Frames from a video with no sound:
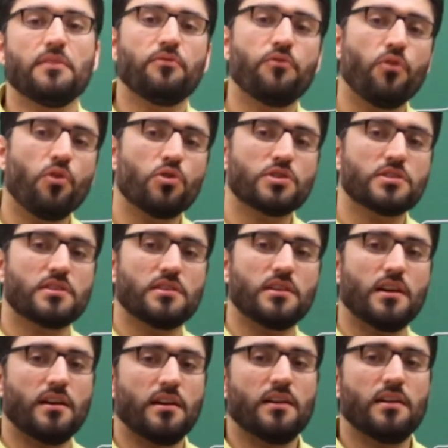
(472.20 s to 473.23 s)
force
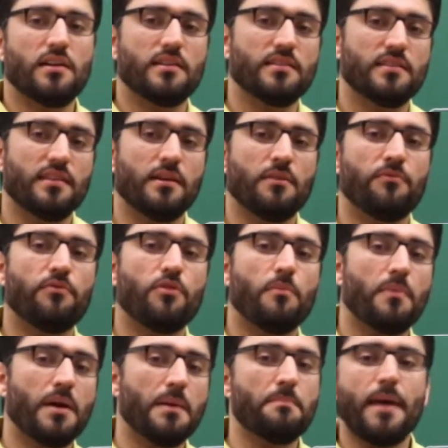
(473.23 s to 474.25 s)

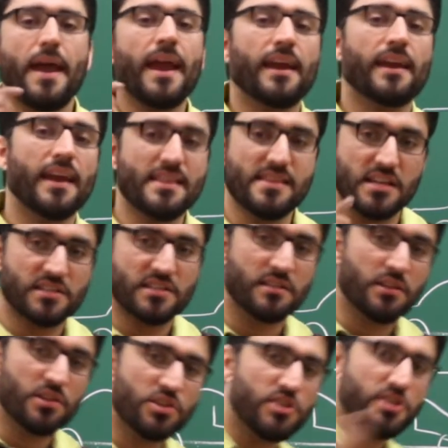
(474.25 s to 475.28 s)
from my back, and that's
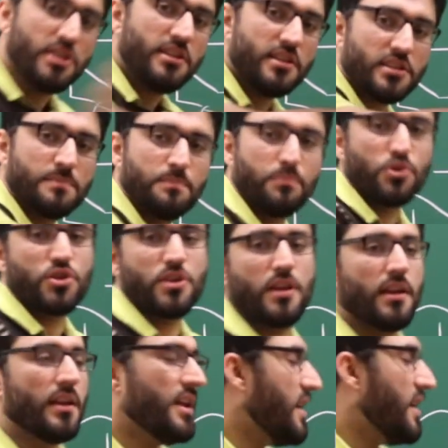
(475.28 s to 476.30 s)
the seat is pushing.